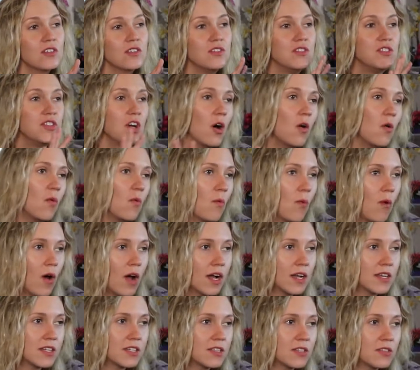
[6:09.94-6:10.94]
don't
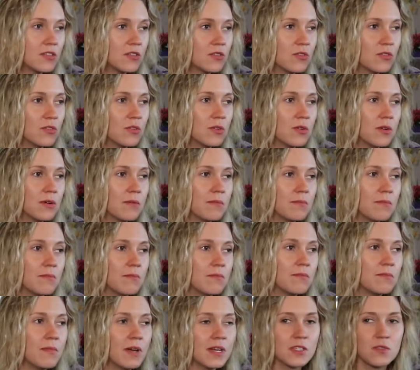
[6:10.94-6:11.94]
want to
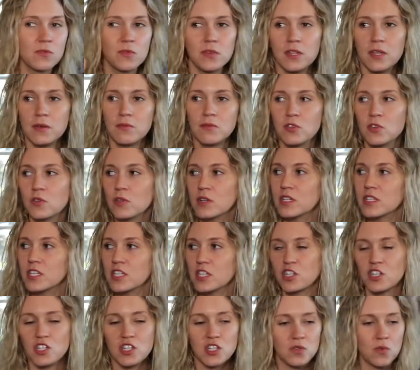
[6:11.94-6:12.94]
mess with him doing
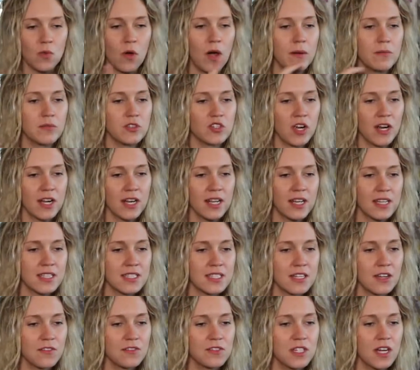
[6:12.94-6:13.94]
dishes while I'm trying to get
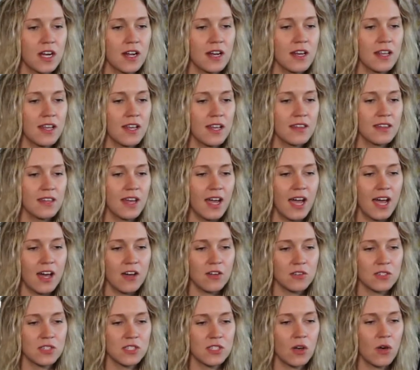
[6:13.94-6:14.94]
stuff done in the
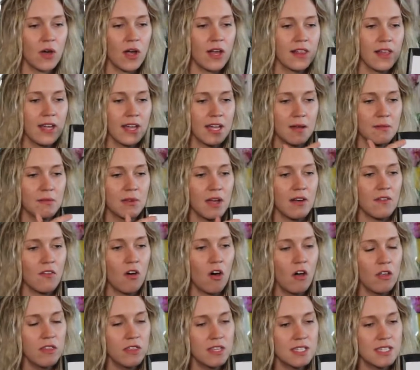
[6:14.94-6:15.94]
house. So I like him to have
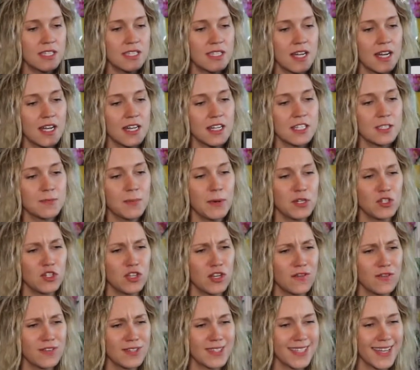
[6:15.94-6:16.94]
all these done,
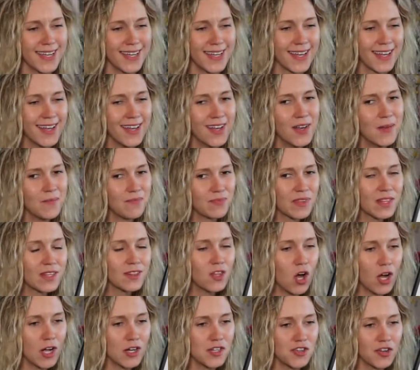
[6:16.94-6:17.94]
especially if it's like
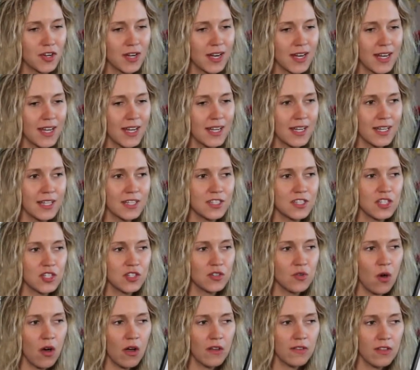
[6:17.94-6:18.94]
laundry and he needs to
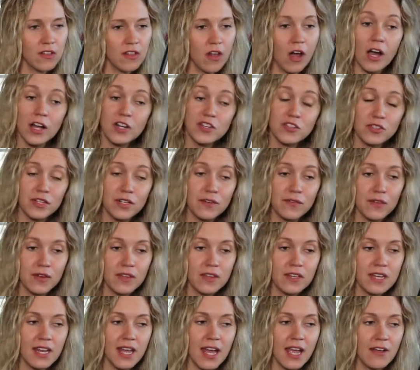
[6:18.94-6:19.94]
do all the laundry for
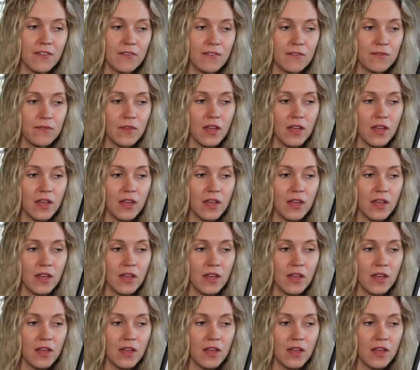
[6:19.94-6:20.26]
the day.